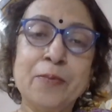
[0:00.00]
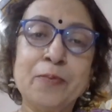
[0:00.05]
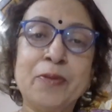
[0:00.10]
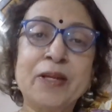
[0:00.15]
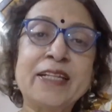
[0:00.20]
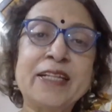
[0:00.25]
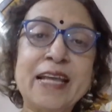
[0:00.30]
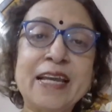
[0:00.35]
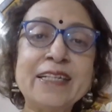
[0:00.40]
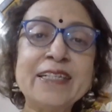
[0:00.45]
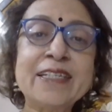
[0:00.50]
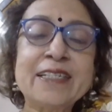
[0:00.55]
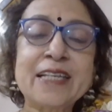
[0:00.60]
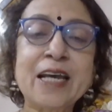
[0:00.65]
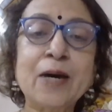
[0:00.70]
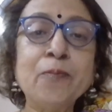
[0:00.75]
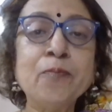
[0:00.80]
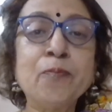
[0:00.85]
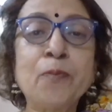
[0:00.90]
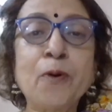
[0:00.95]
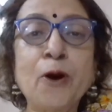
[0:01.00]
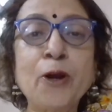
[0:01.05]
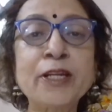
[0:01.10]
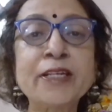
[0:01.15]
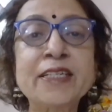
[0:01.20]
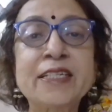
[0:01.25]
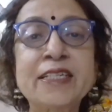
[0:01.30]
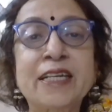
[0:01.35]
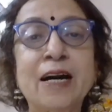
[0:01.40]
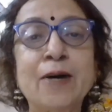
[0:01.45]
but then some
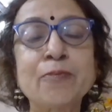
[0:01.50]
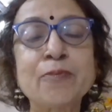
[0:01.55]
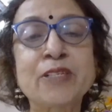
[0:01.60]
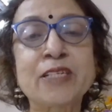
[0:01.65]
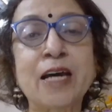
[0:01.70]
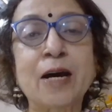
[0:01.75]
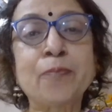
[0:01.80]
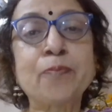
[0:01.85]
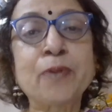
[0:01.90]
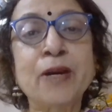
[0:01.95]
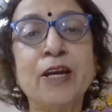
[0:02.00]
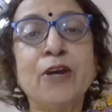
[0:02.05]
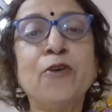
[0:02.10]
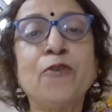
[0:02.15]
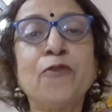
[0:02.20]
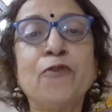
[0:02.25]
point comes up